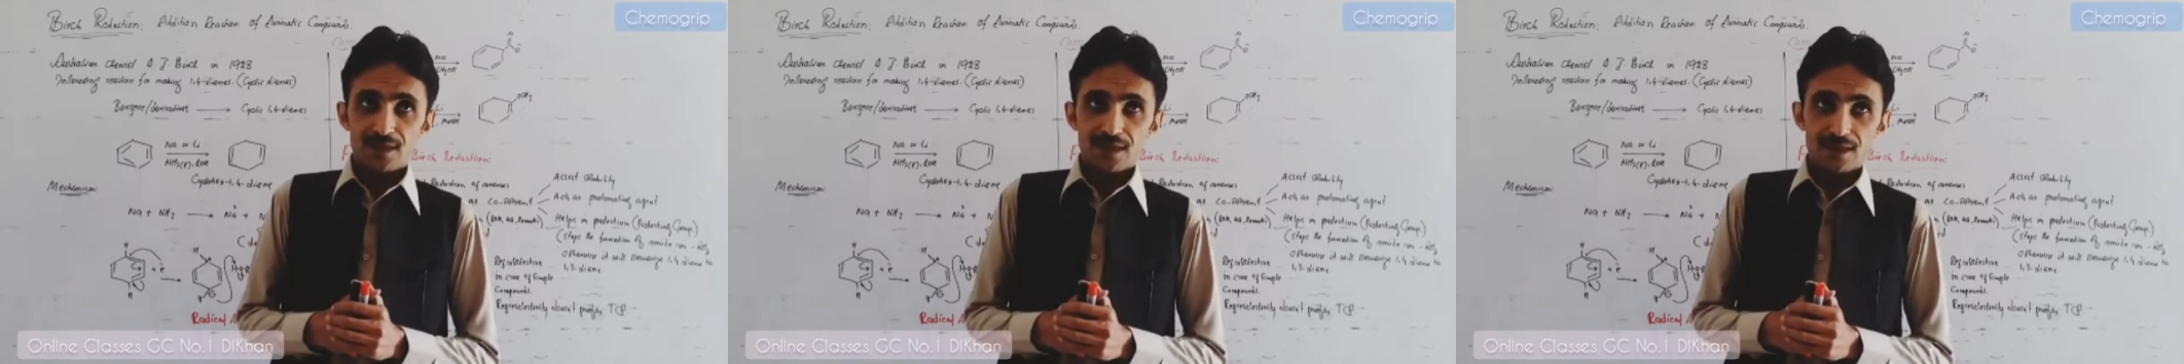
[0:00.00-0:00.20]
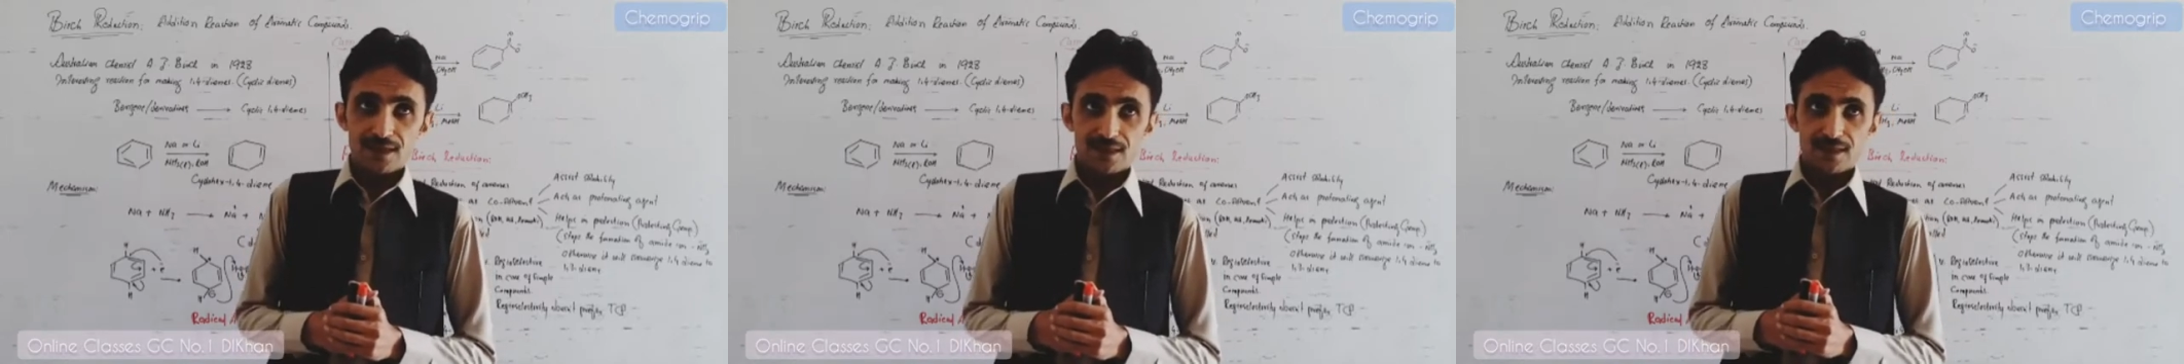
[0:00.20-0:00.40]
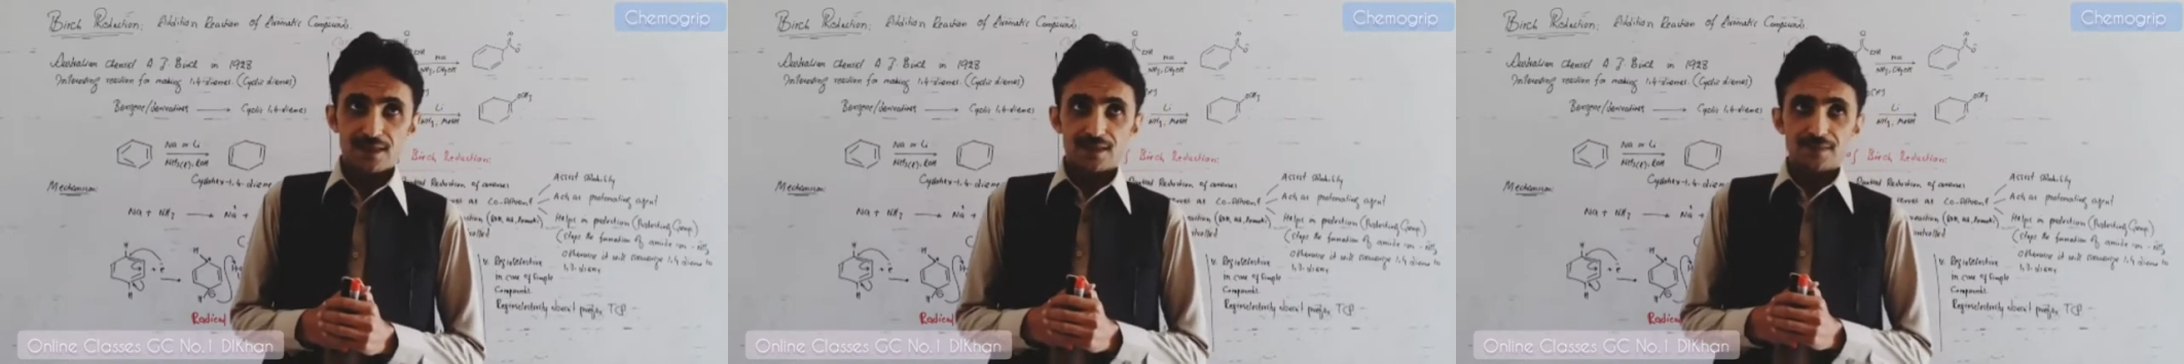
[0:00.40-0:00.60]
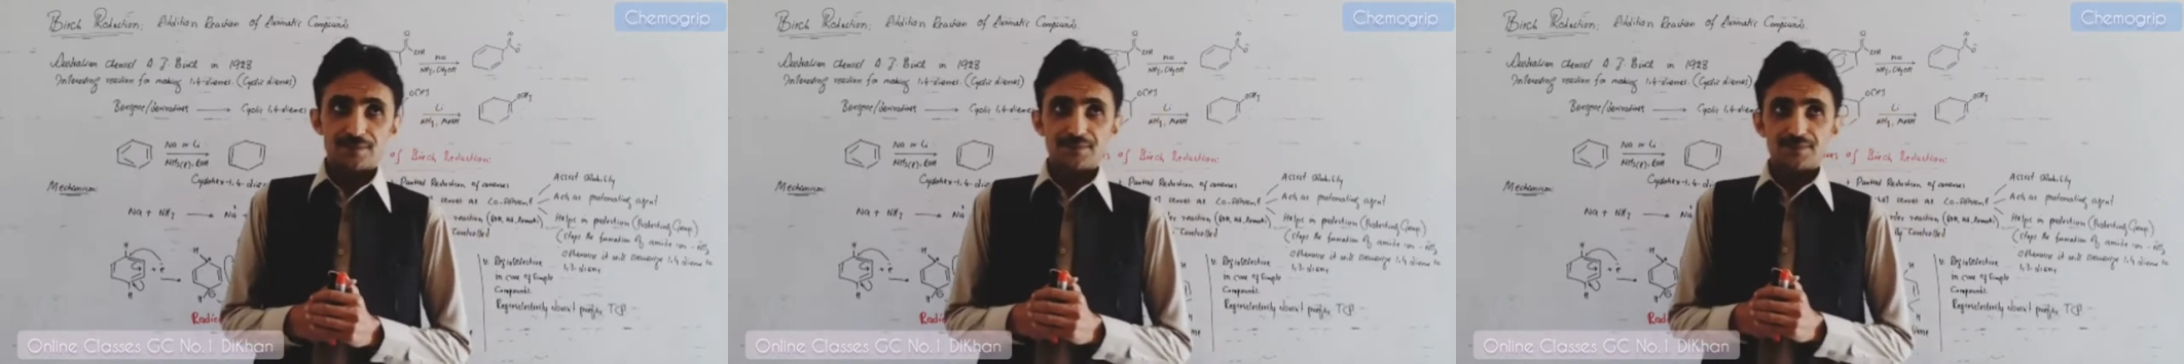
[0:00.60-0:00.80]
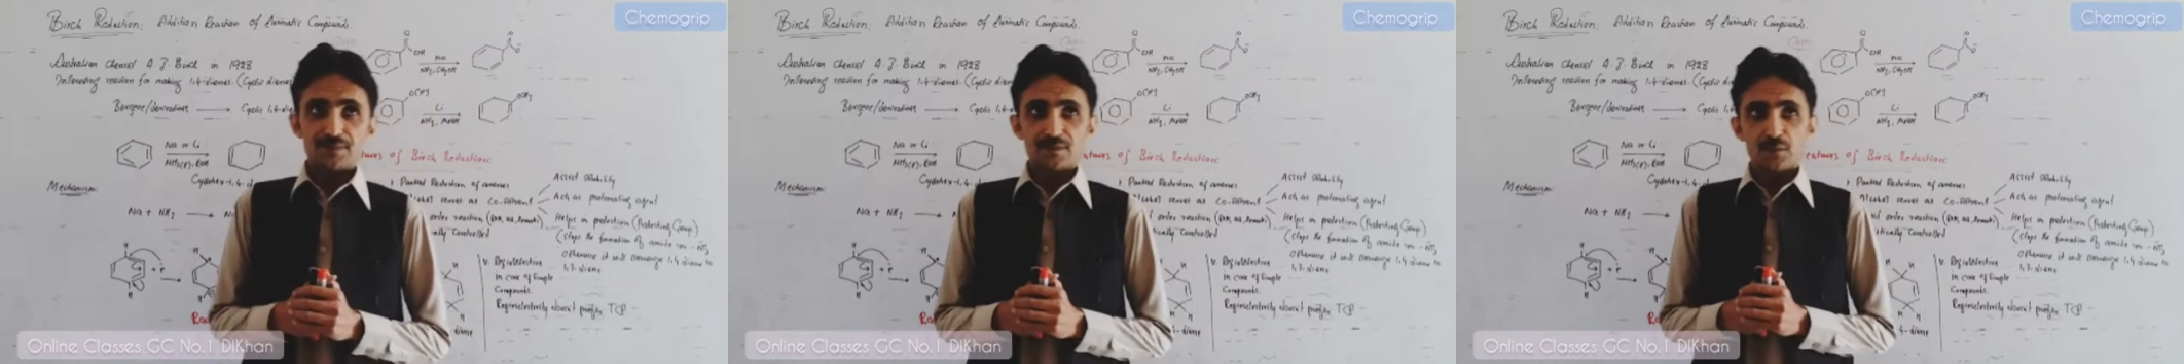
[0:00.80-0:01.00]

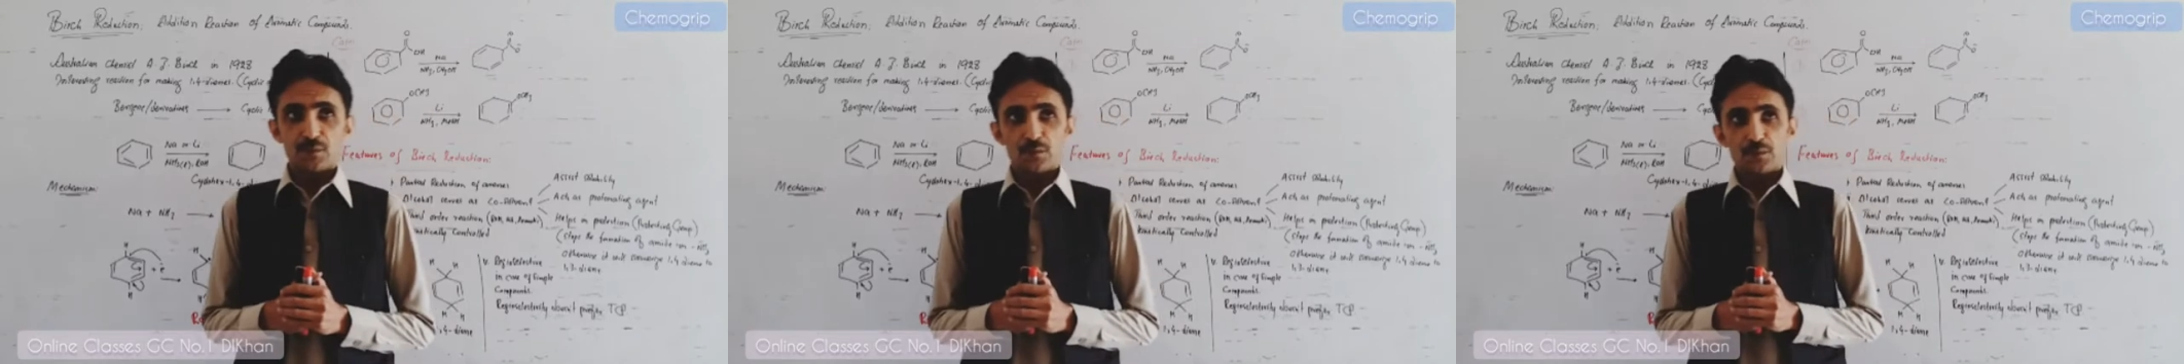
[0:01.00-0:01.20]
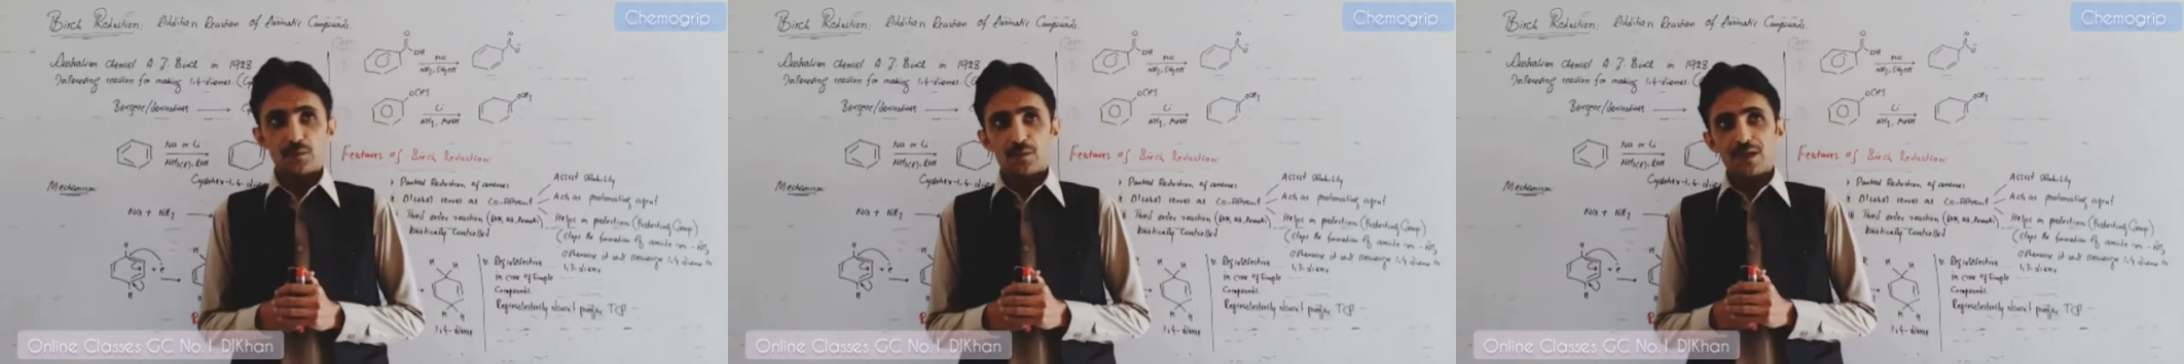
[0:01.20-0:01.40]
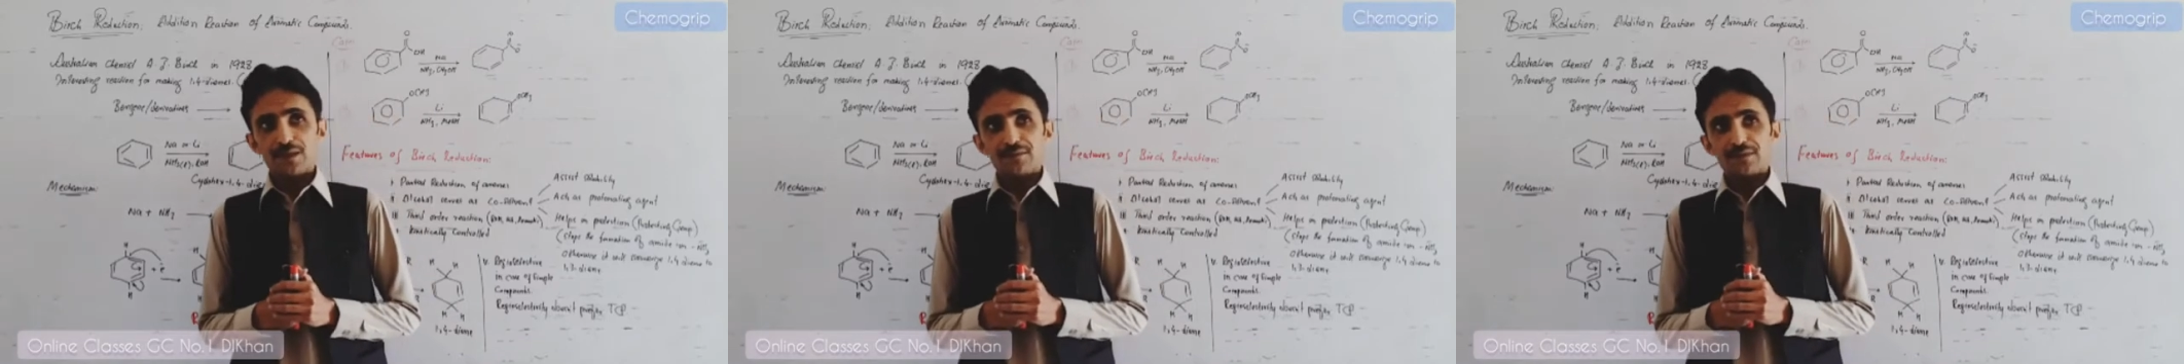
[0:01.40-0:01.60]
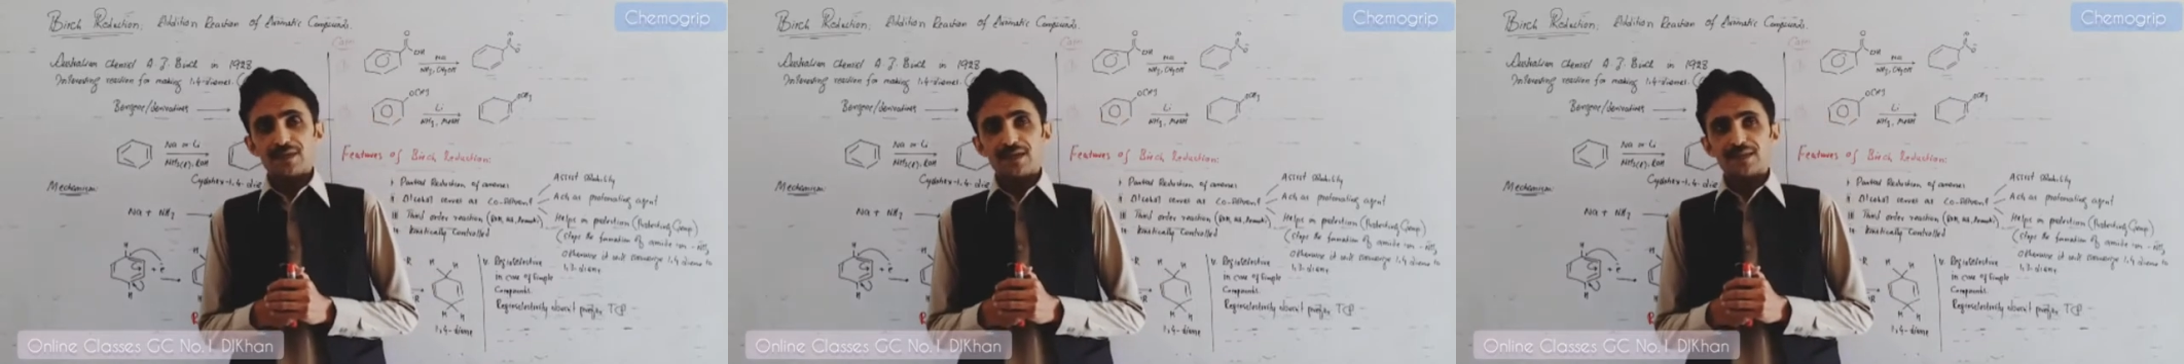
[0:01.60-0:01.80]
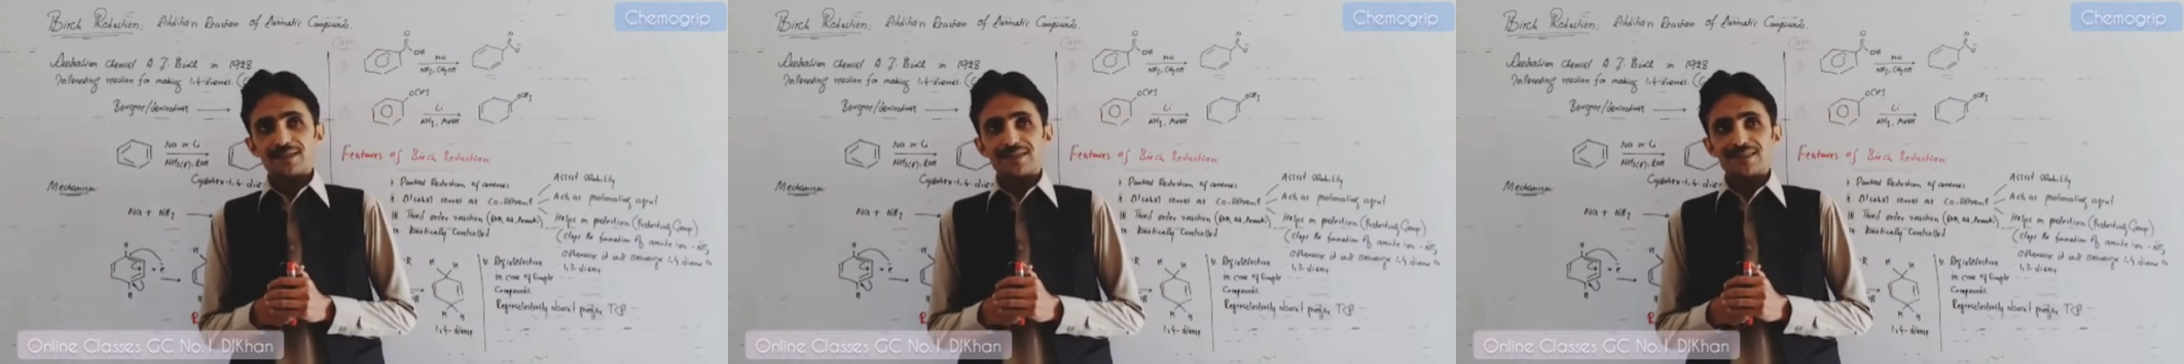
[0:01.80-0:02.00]
While we
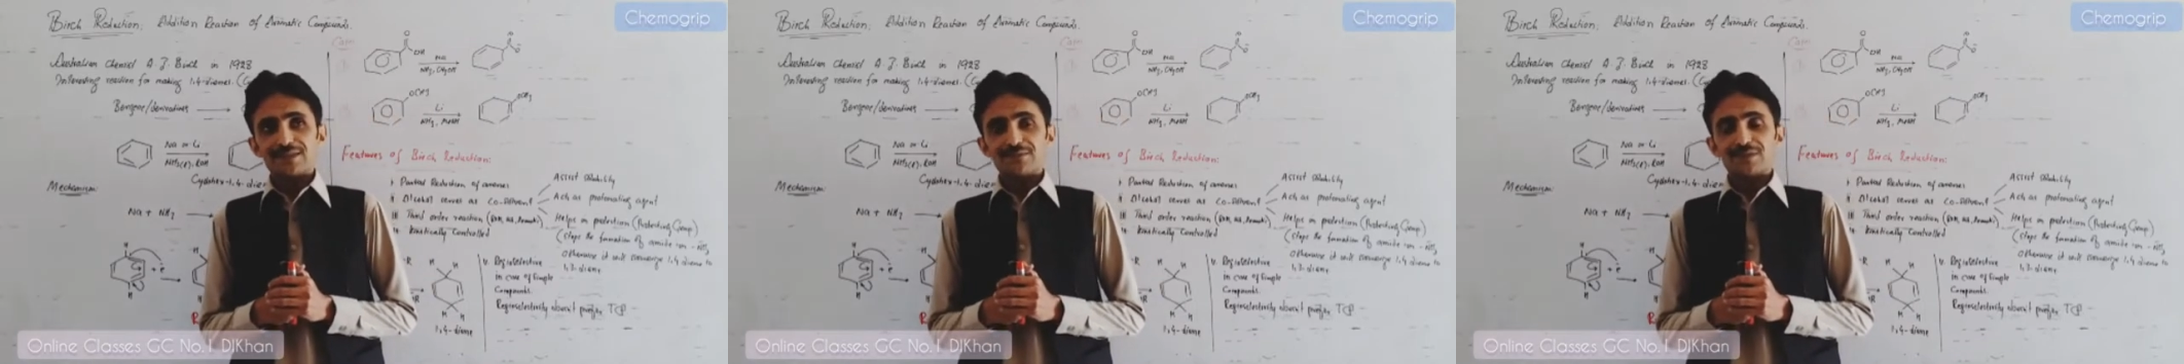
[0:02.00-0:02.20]
are dealing